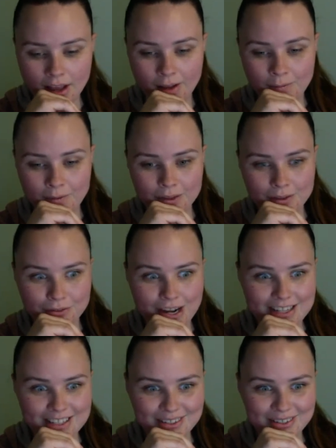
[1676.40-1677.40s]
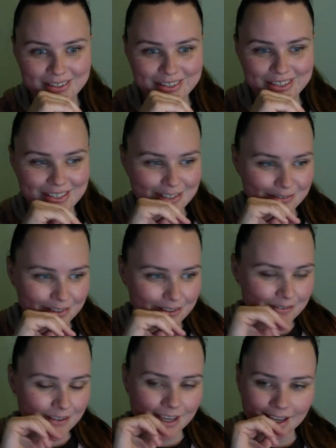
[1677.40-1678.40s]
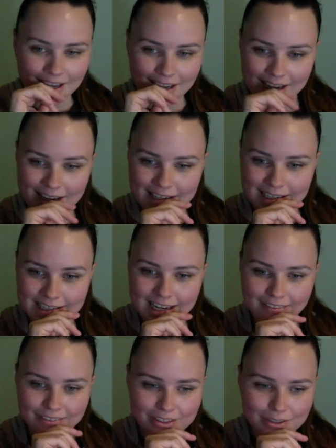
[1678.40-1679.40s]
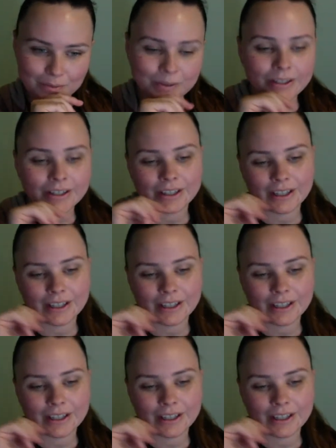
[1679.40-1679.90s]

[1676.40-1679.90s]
with the rising costs of living and having to work